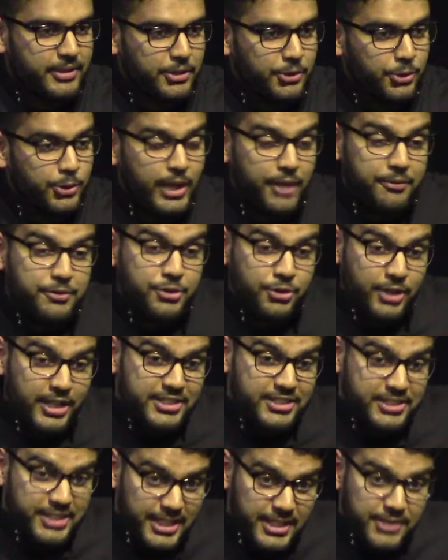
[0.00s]
You have
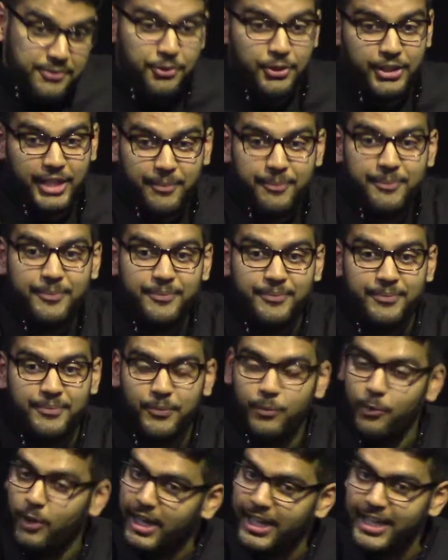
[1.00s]
trustees for them.
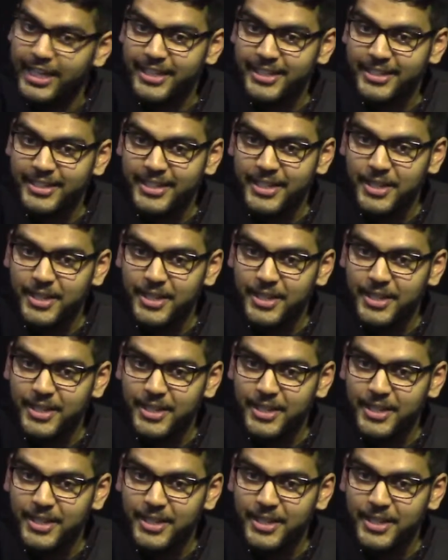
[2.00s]
Why?